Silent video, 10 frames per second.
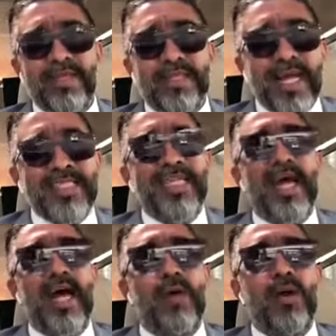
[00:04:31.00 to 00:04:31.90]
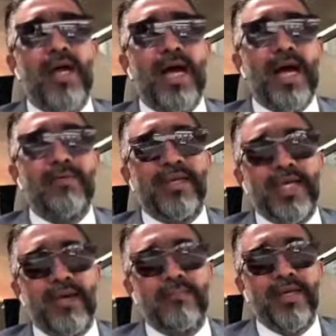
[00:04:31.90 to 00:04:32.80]
That's how I
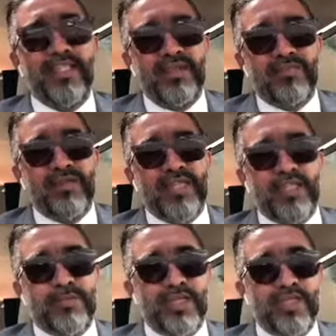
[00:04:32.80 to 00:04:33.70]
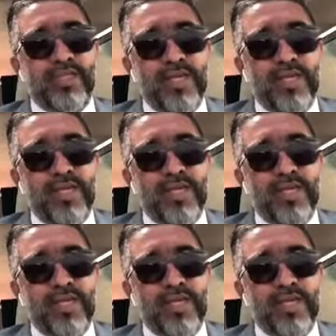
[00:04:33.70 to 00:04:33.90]
become different and special.